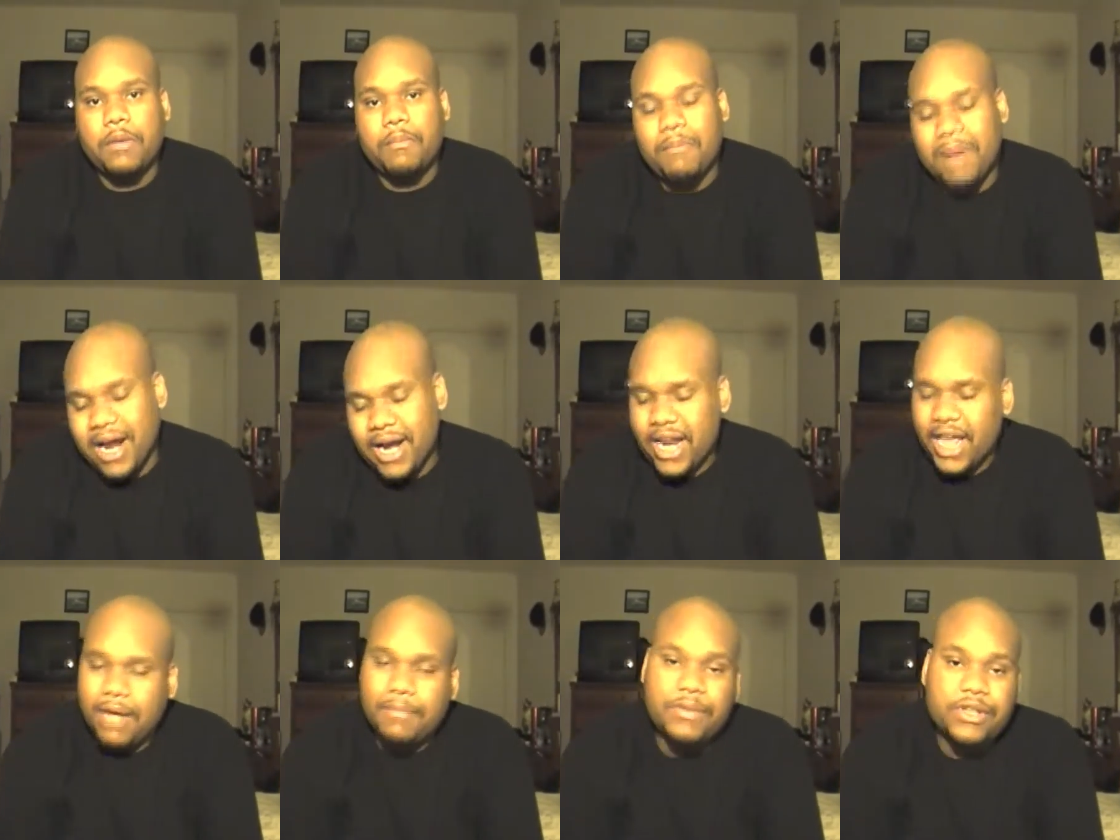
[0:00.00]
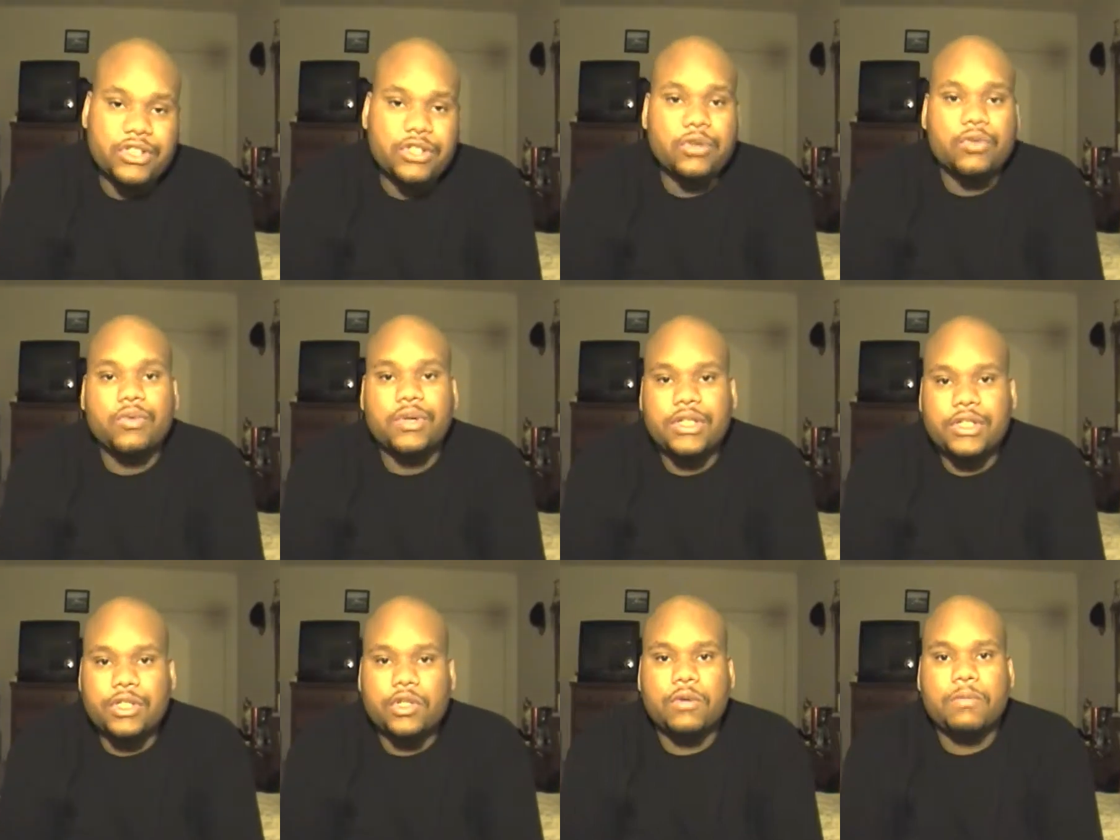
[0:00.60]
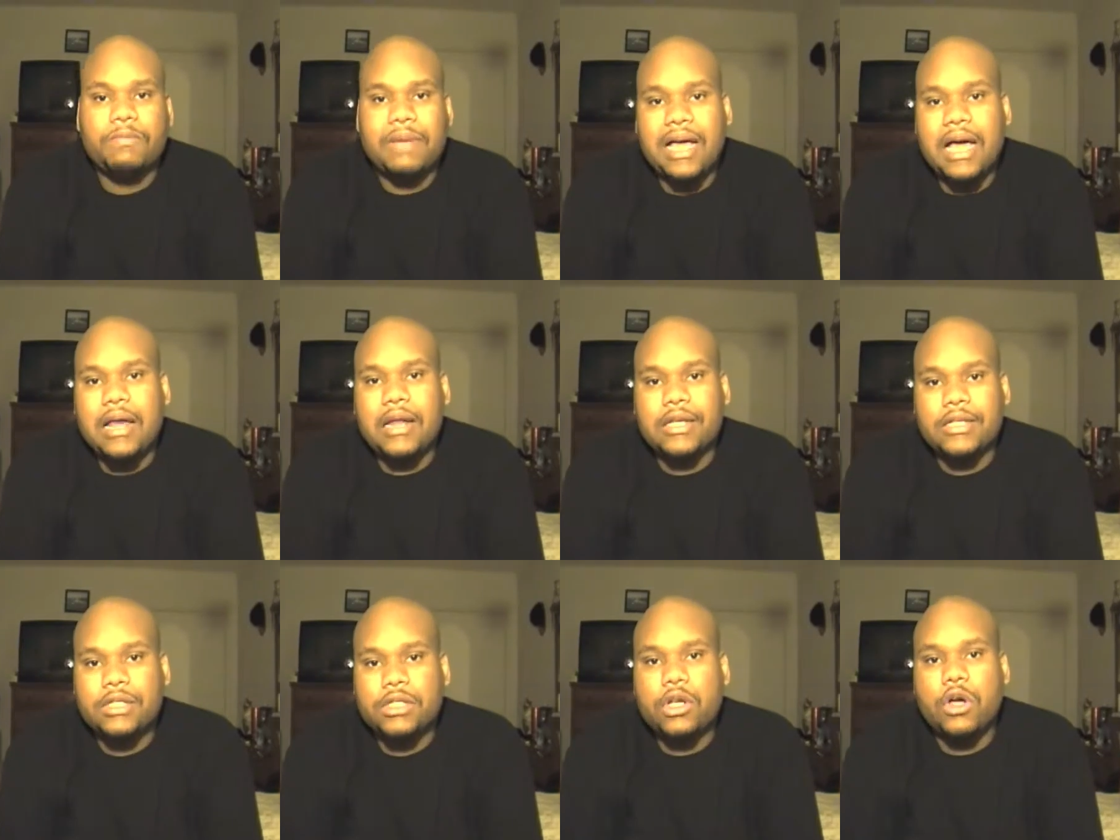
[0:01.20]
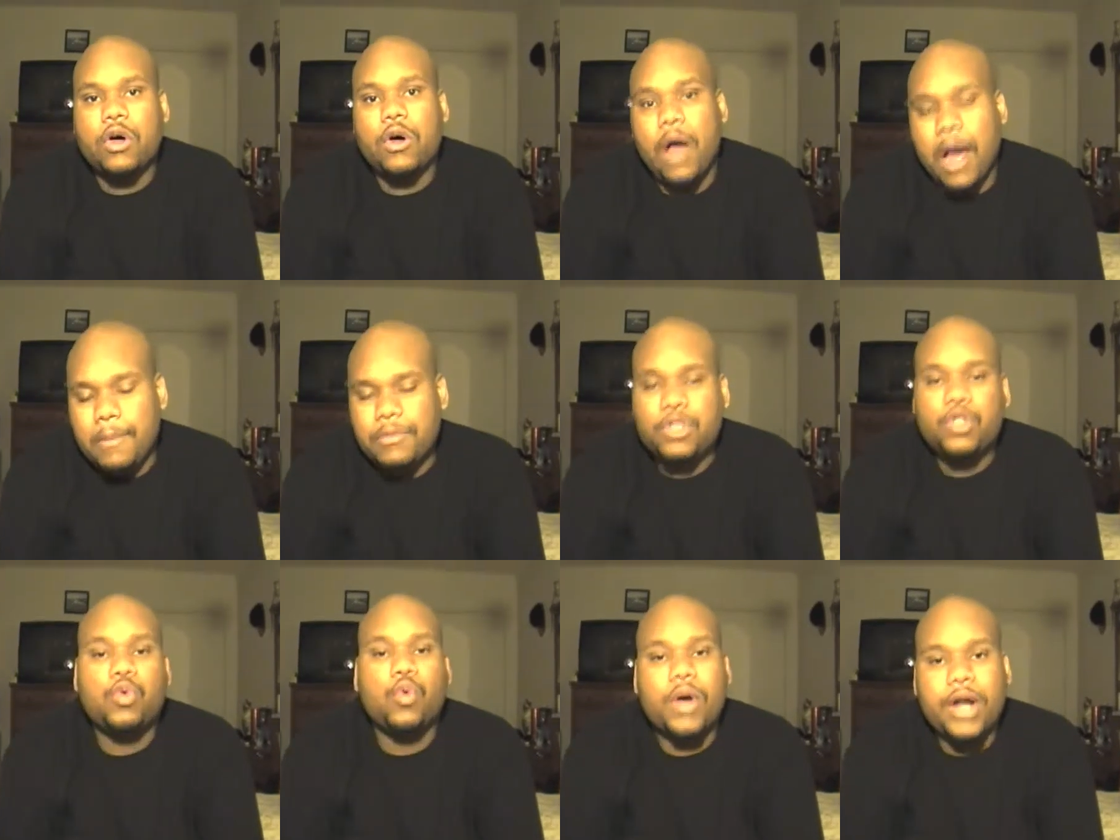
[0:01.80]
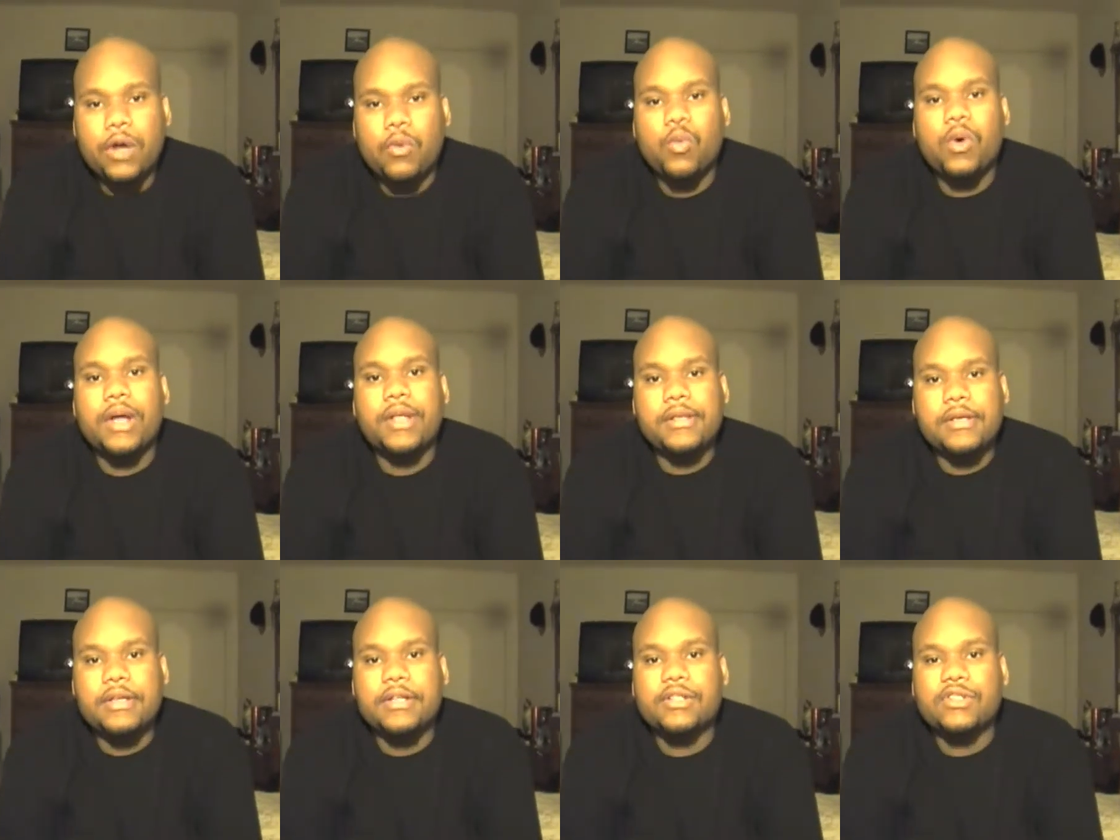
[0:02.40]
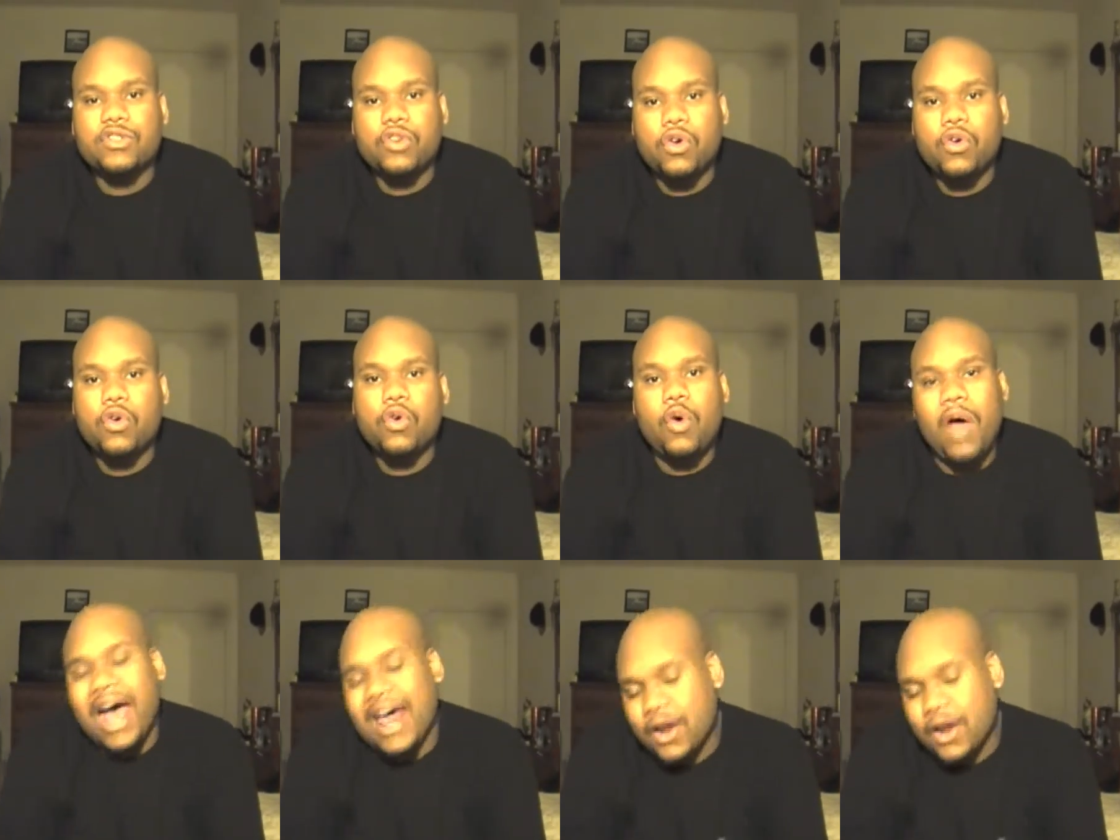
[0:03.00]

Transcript: My name is Lorenzo Balanzal. I'm 21 years old.